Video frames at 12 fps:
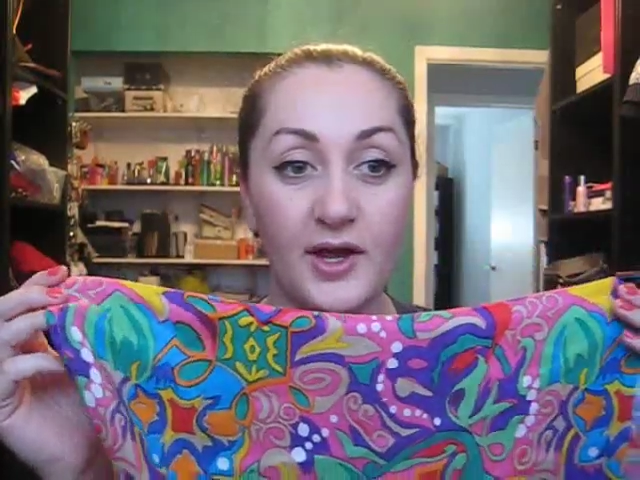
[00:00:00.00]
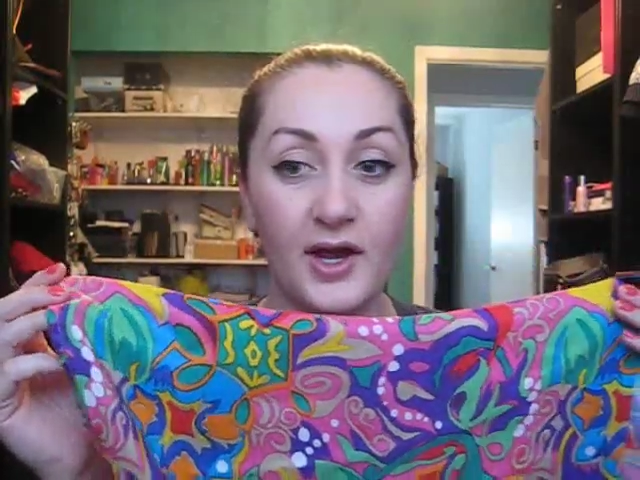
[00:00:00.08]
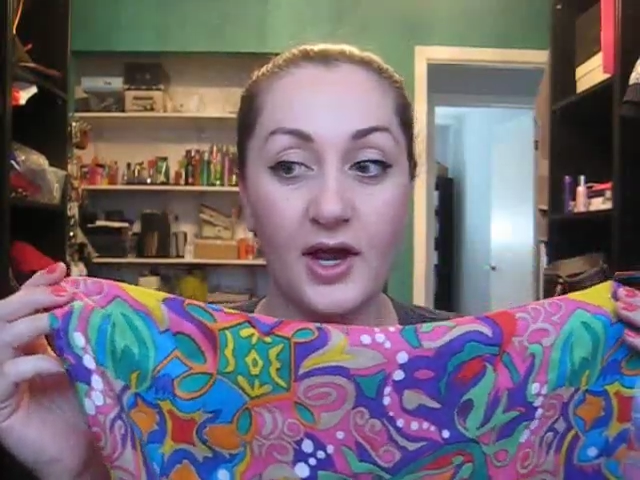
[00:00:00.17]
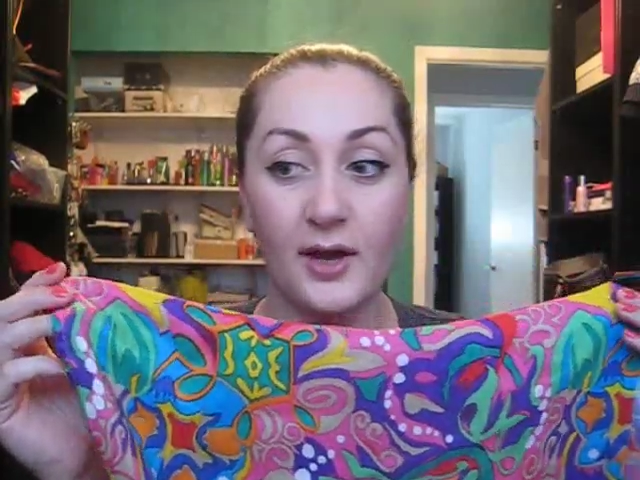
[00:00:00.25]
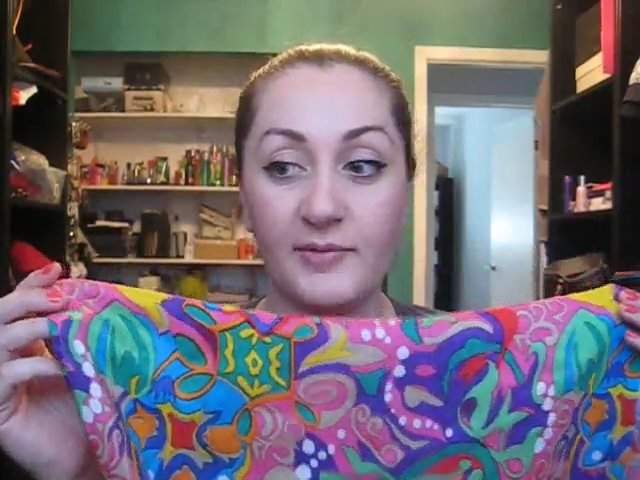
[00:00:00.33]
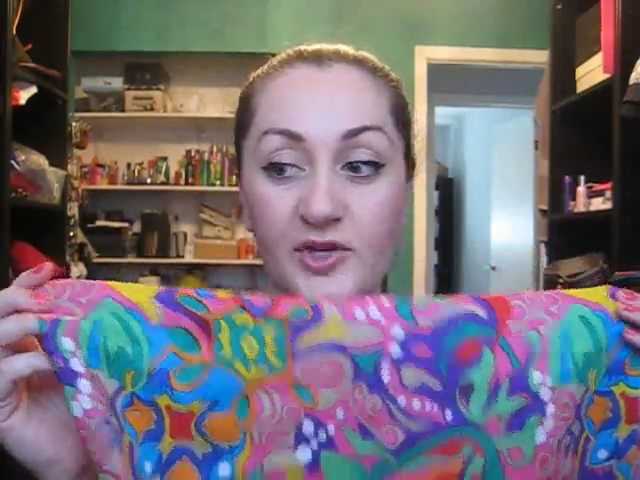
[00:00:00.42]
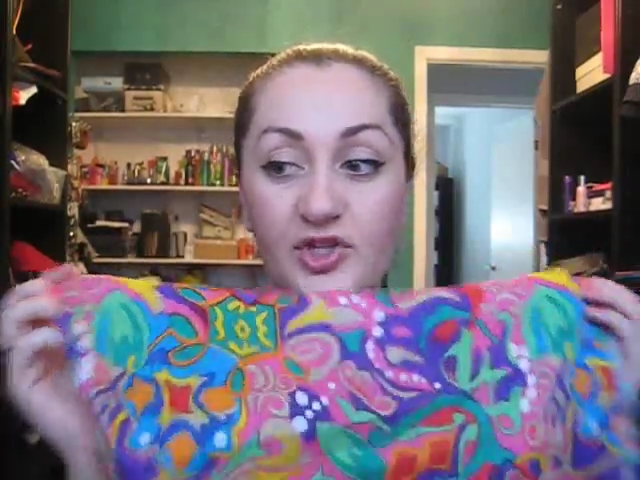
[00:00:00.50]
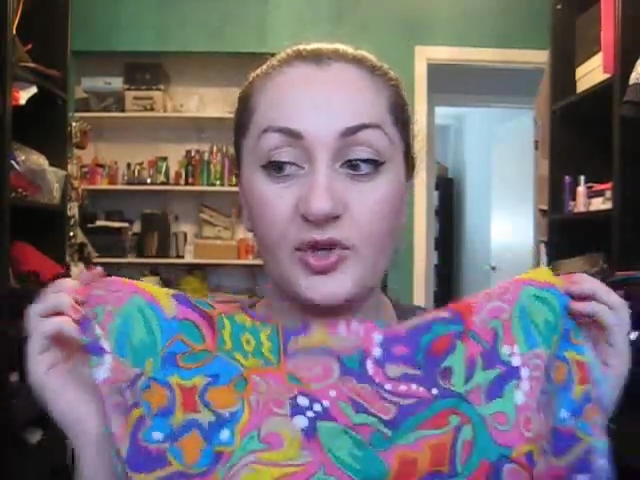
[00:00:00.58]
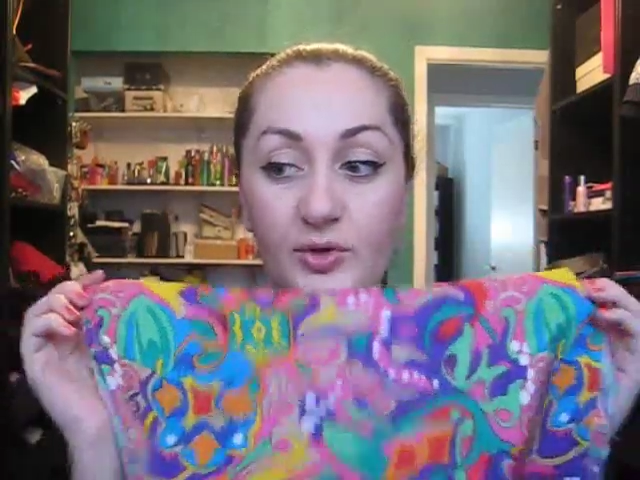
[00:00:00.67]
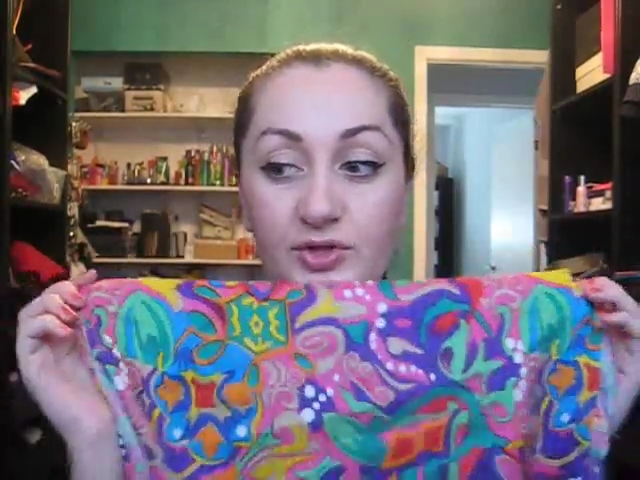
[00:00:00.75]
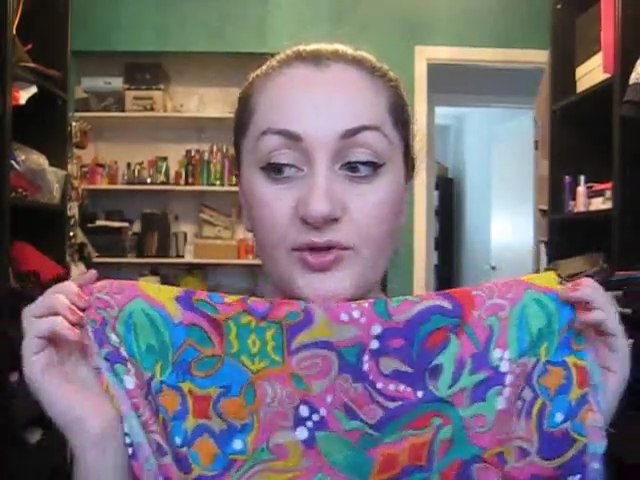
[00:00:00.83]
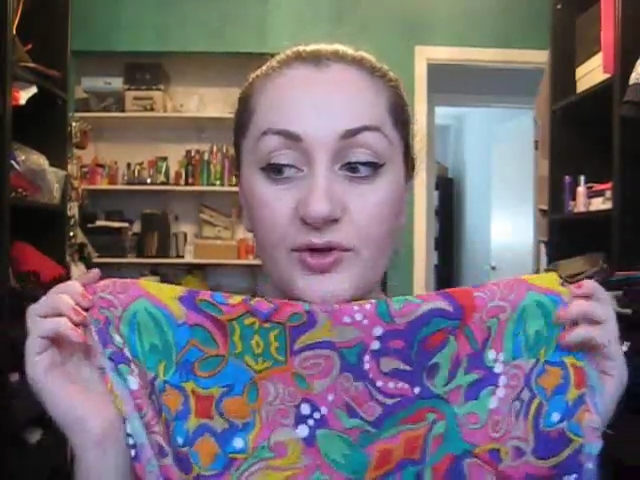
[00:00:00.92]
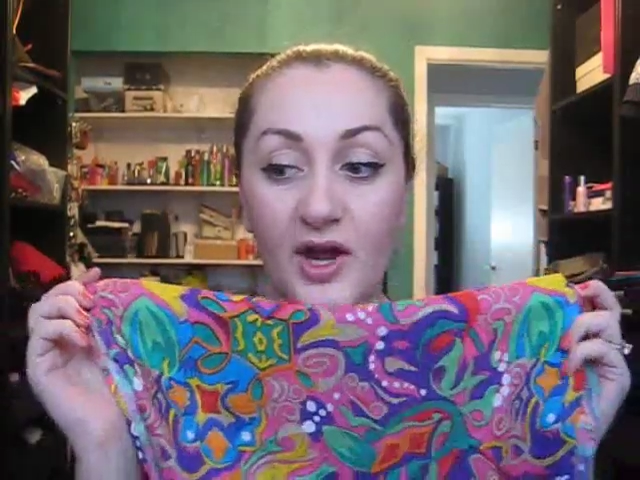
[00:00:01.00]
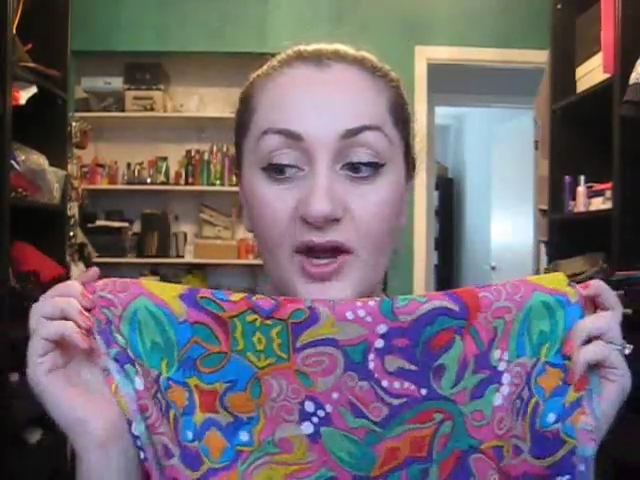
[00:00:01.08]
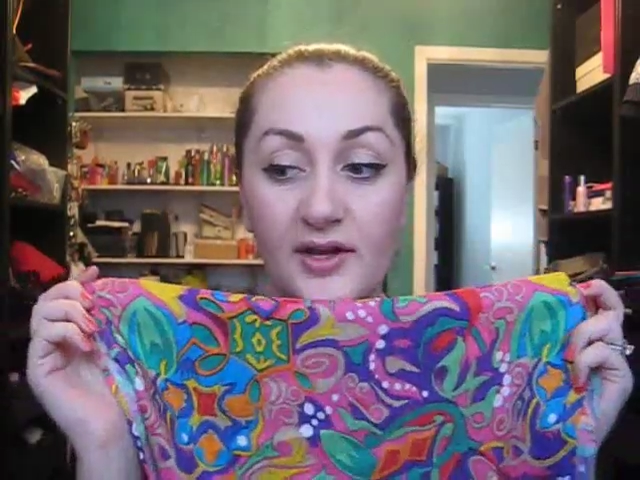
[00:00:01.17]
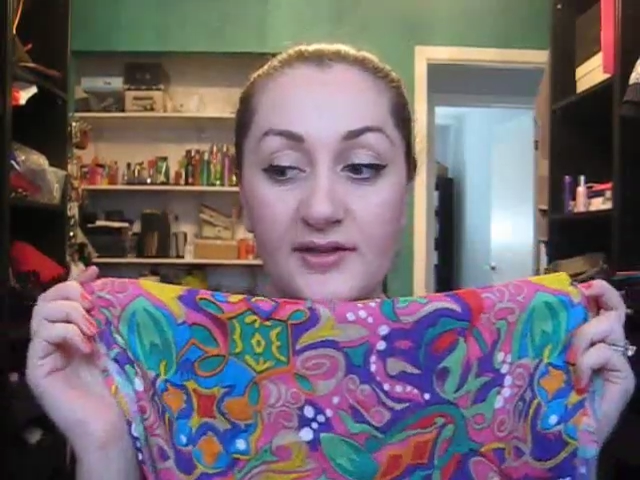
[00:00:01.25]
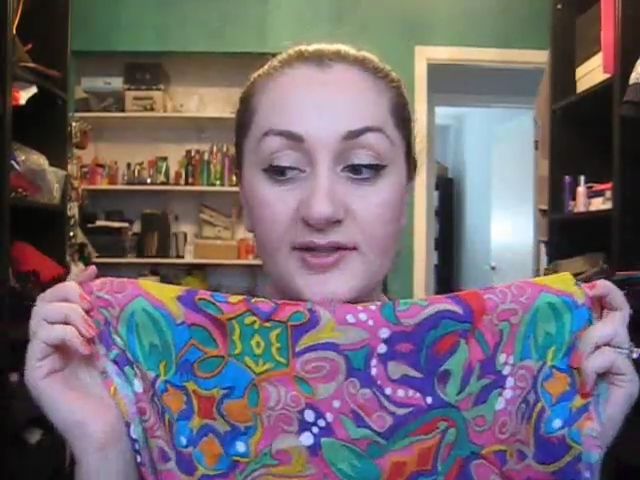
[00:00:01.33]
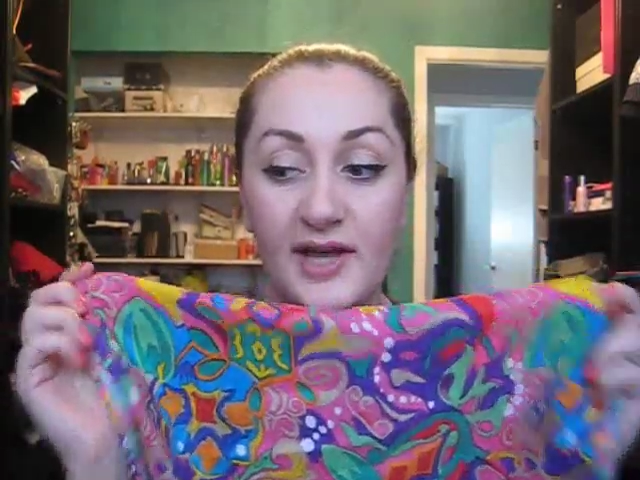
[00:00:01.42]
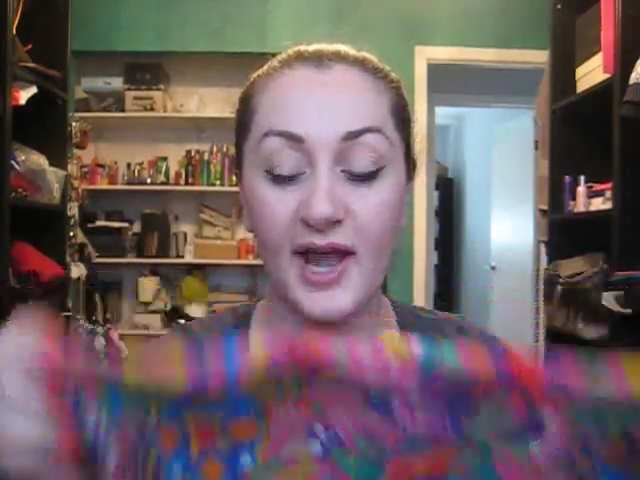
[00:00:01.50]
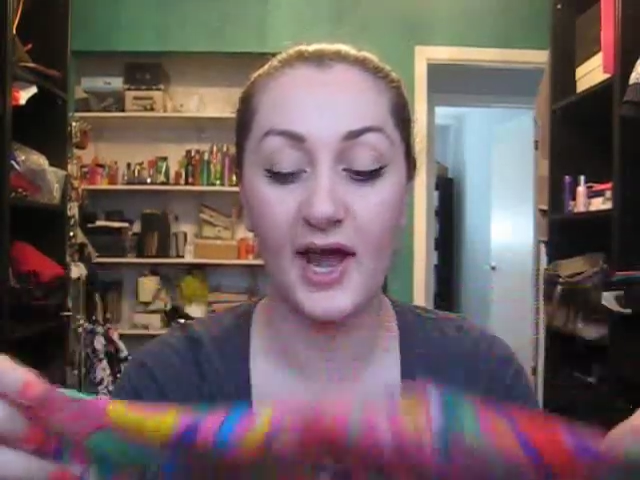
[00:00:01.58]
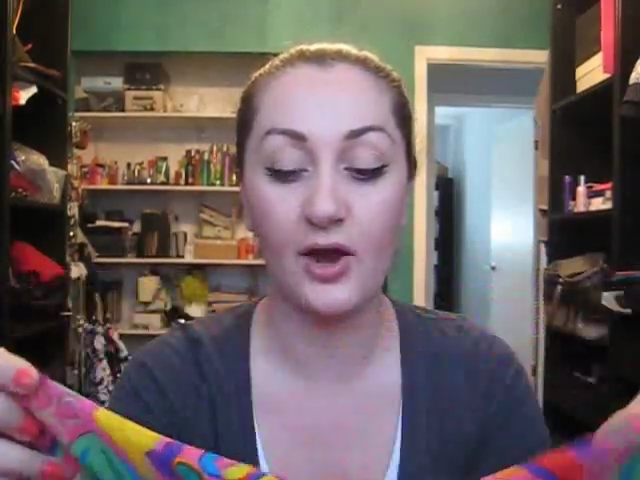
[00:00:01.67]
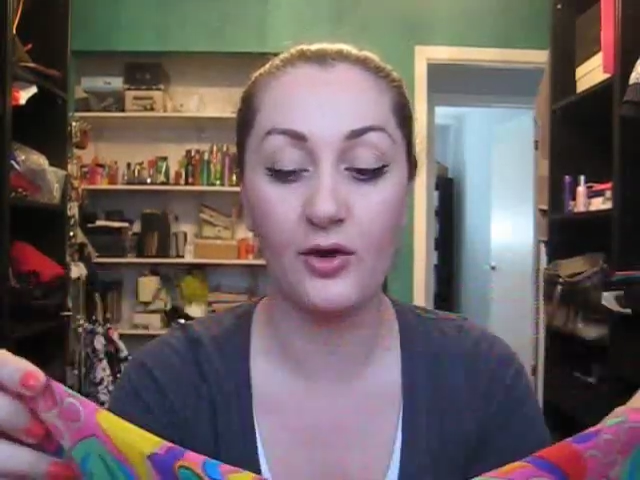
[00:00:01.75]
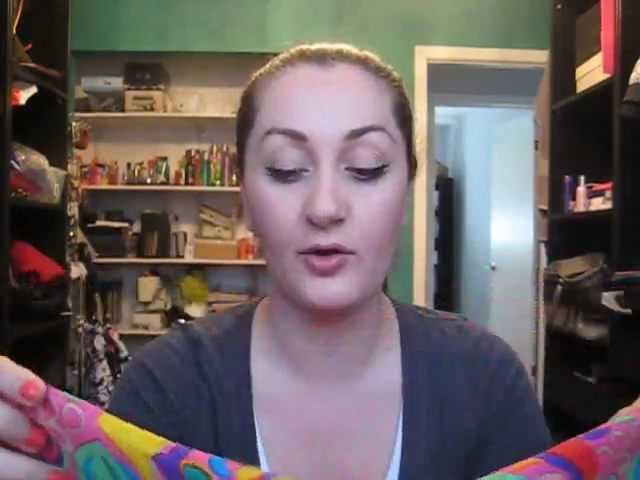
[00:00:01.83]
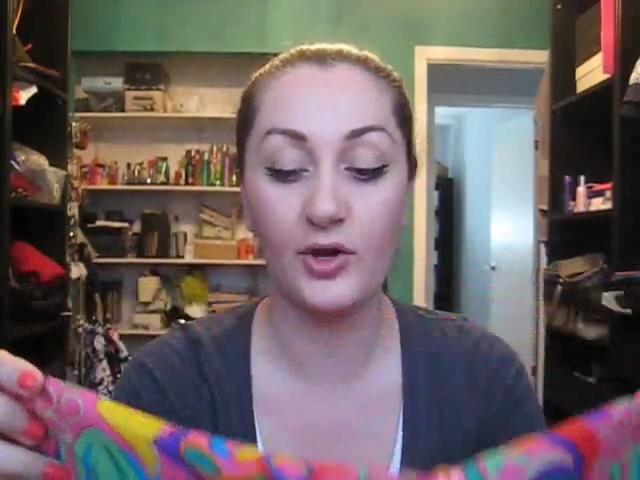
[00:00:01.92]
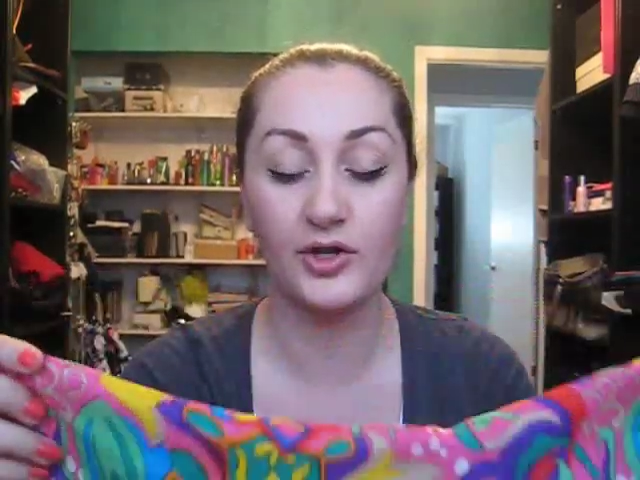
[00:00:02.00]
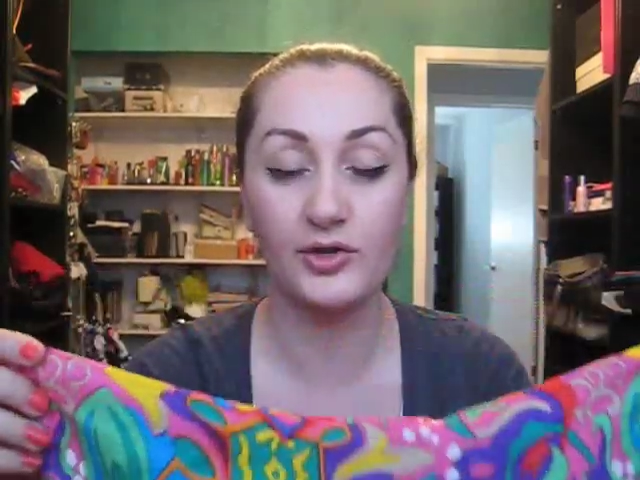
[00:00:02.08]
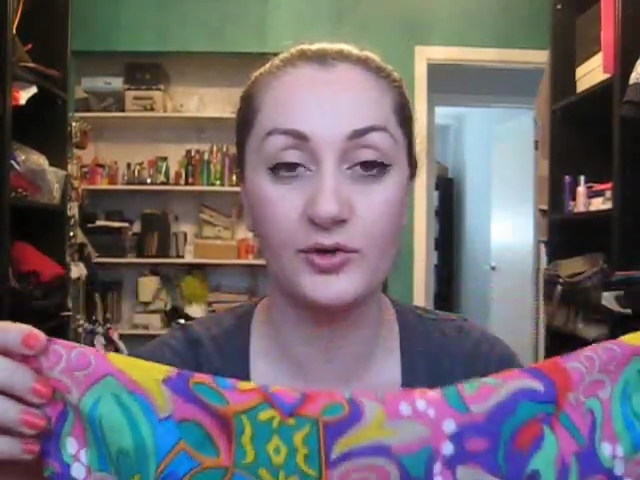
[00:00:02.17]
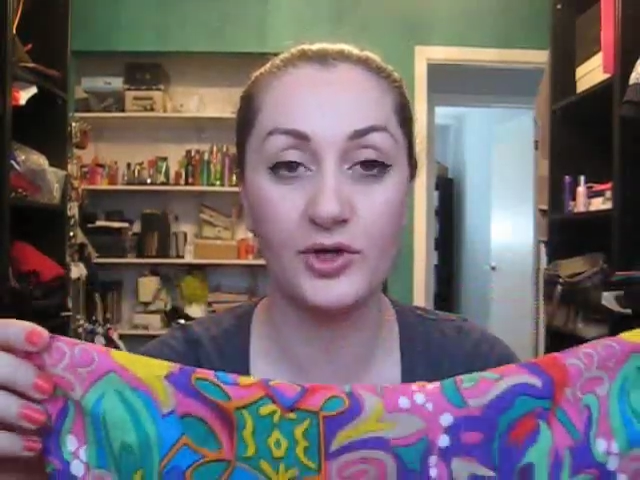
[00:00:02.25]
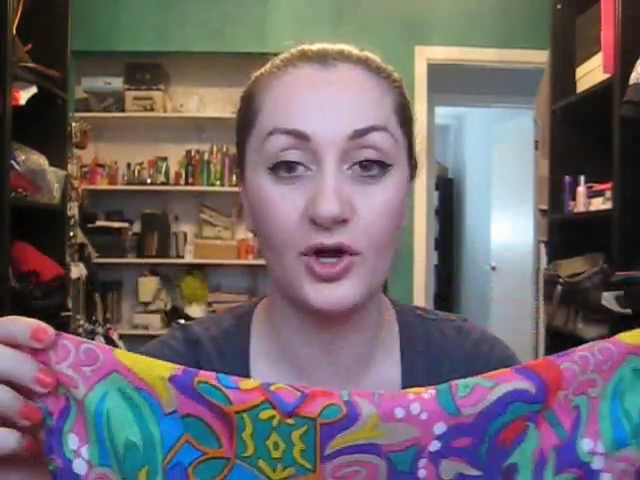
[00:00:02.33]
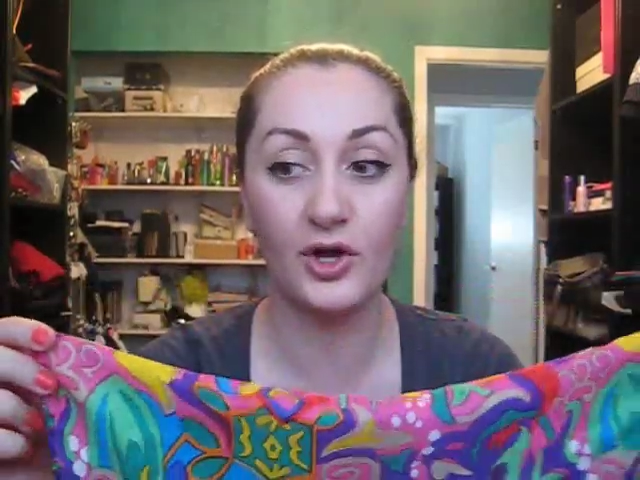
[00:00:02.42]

that shows you guys how you can